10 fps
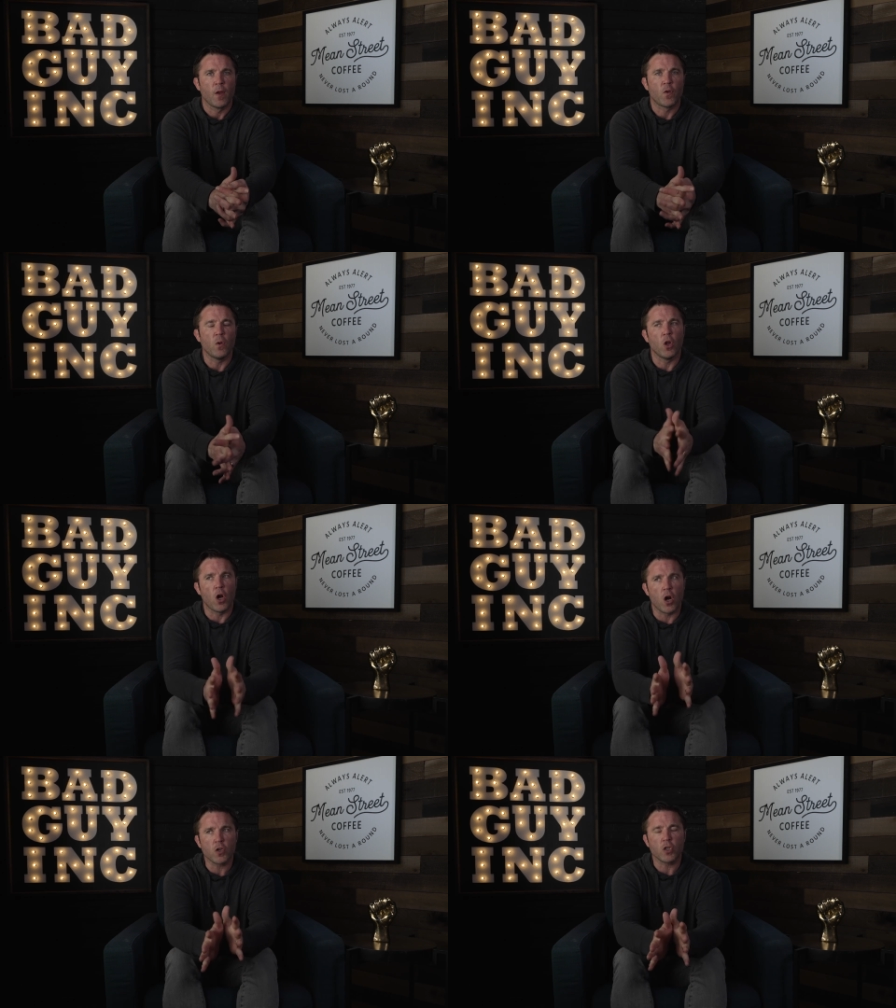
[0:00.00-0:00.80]
So
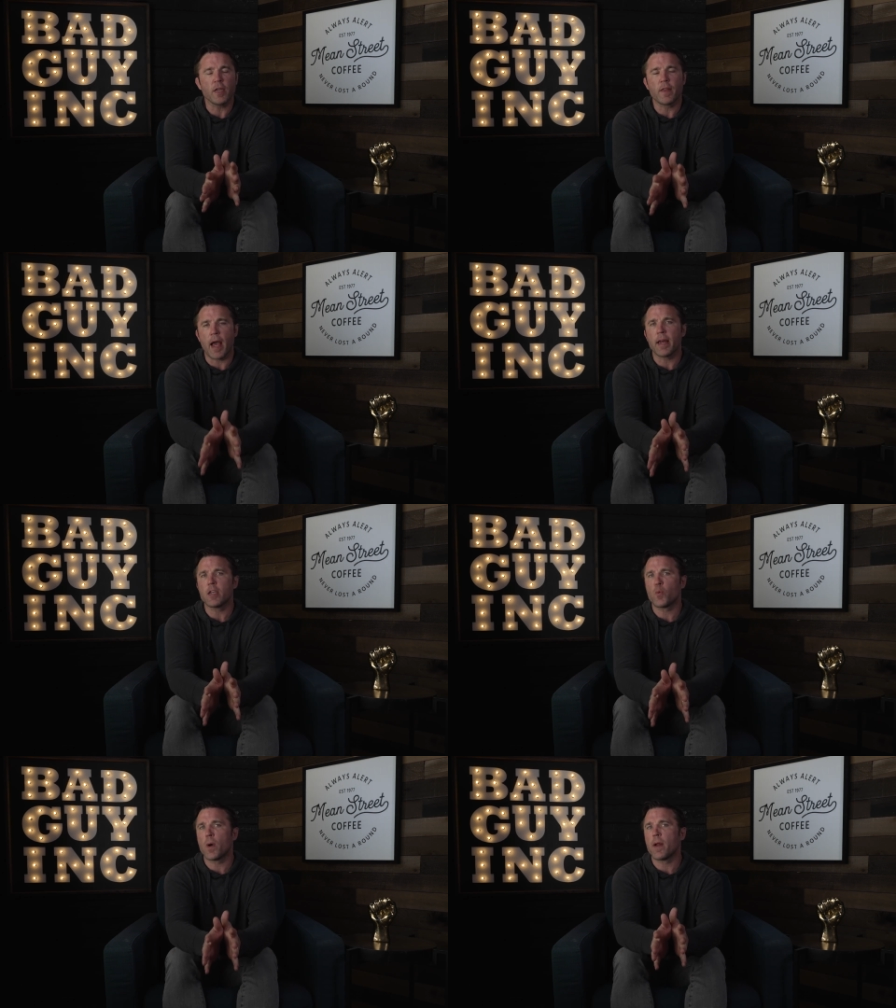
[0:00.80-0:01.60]
largely, that
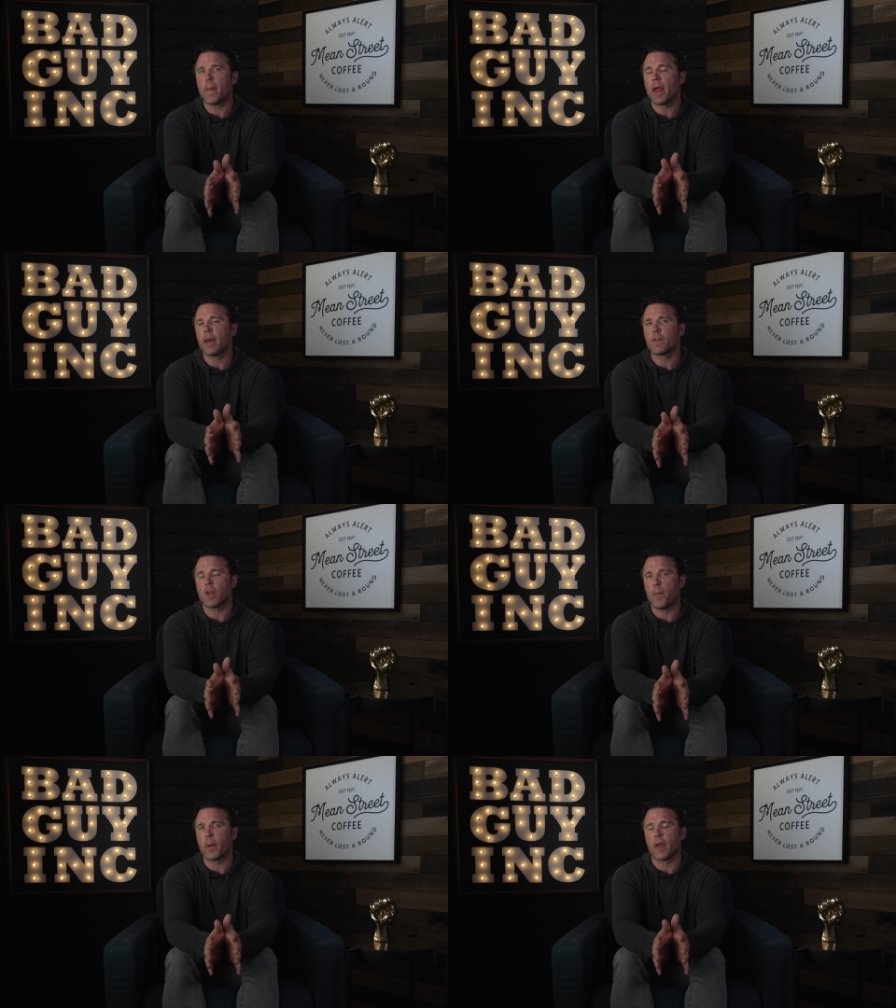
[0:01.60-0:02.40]
is what Amanda's
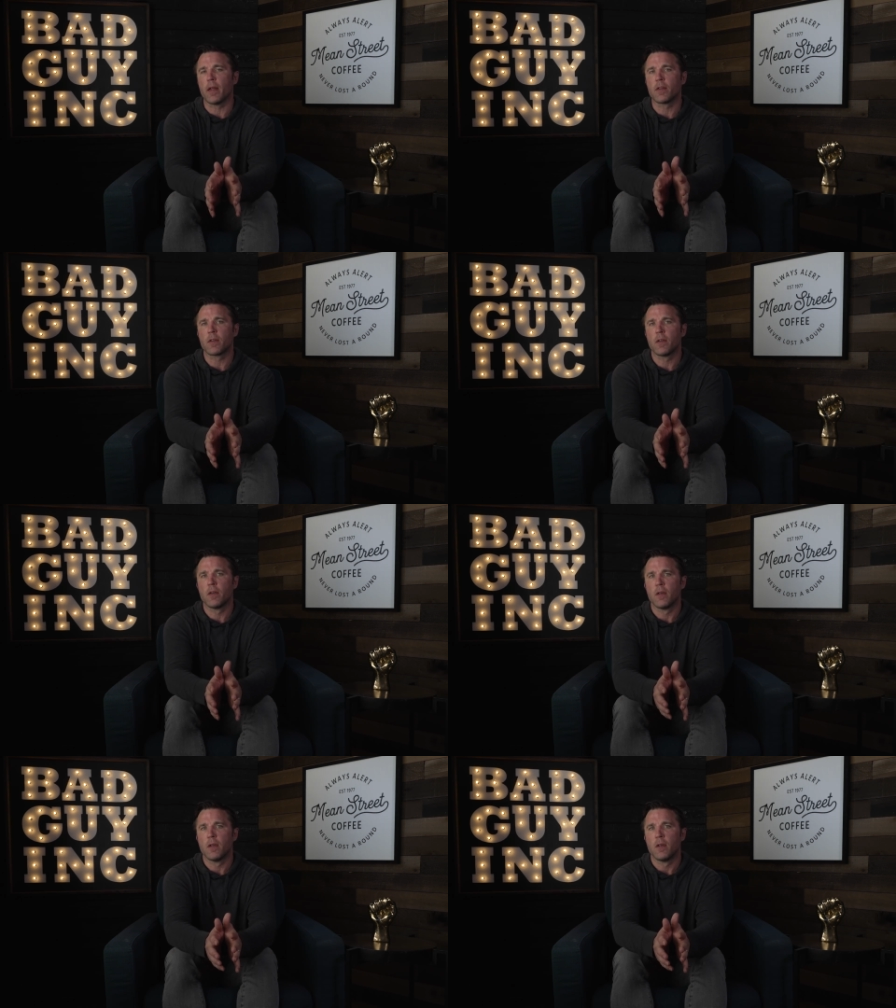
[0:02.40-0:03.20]
up against.
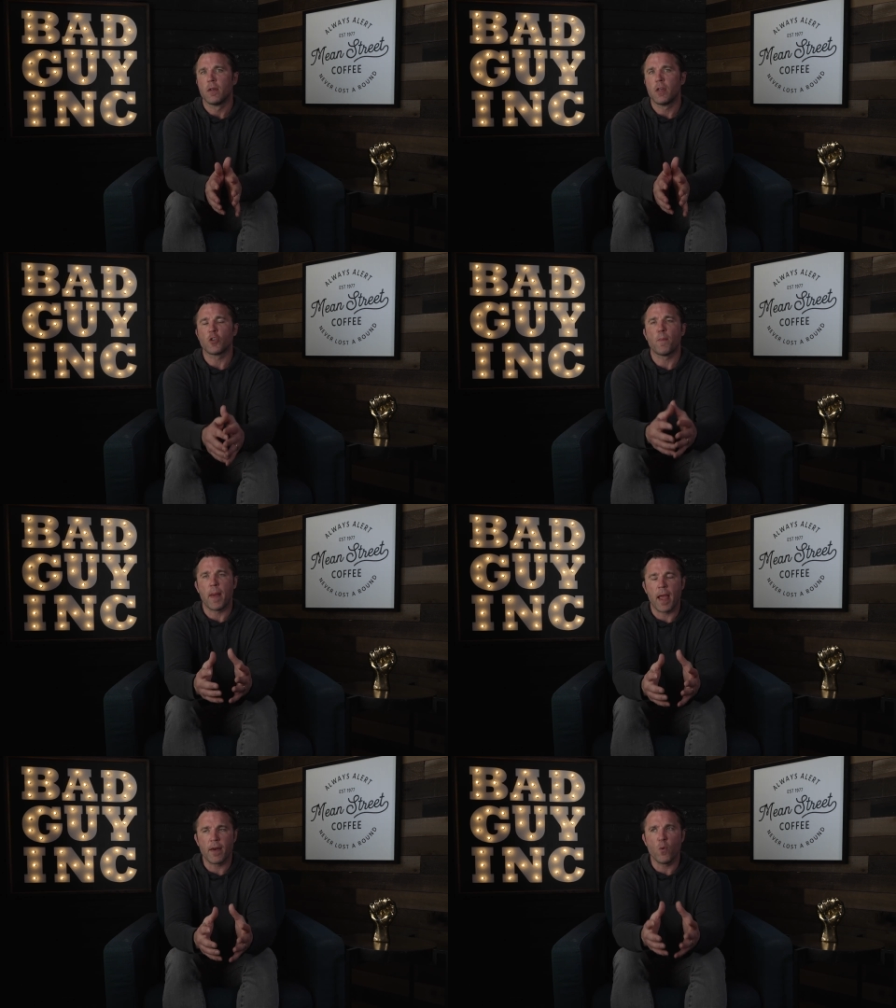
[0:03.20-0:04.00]
Does
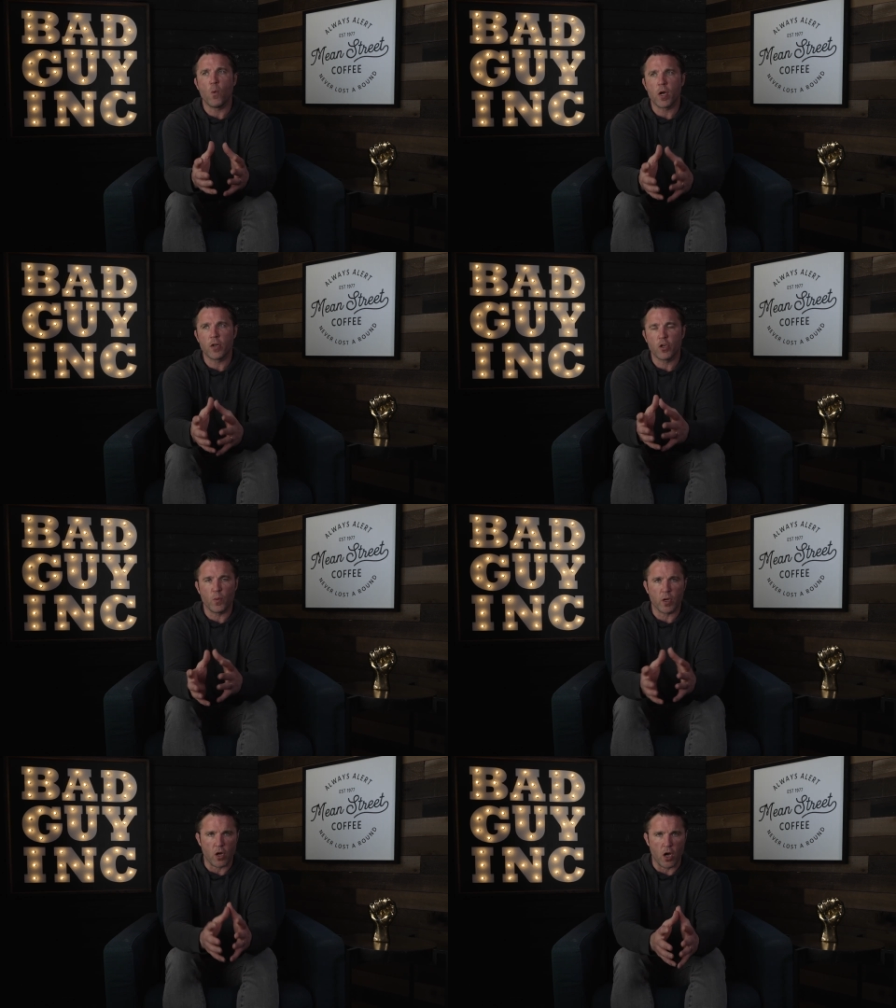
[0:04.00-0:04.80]
Amanda want to do
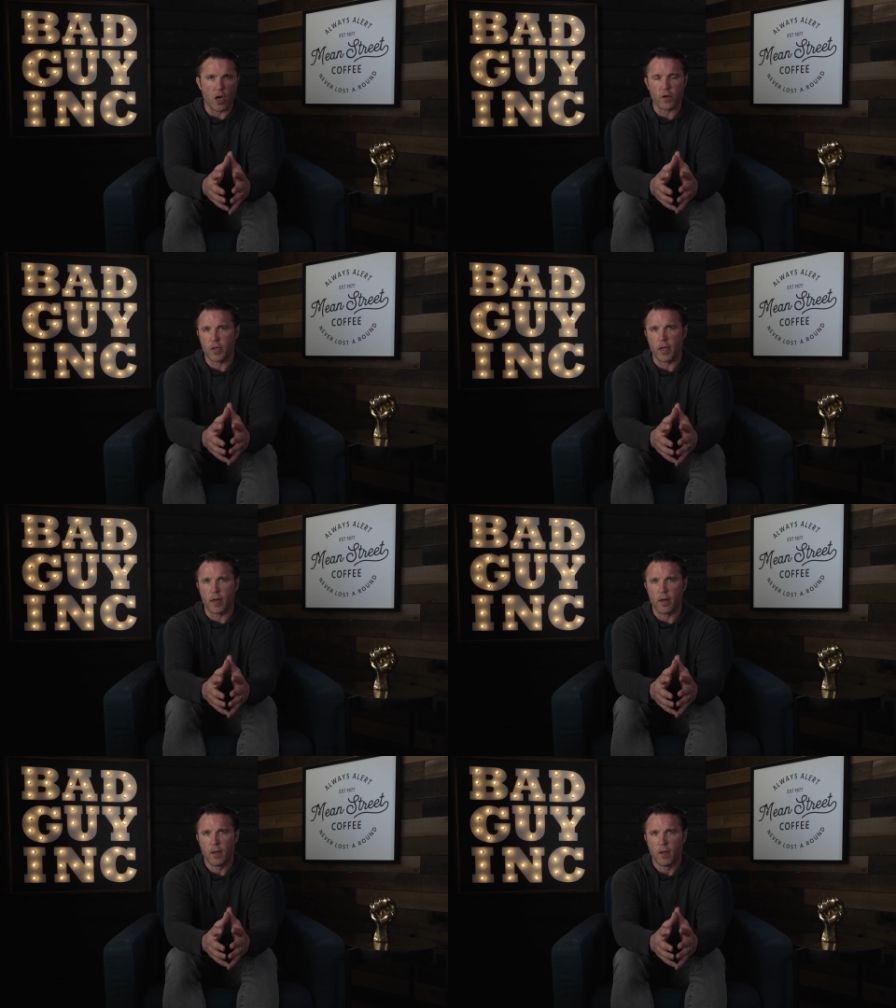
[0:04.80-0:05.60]
what Conor did?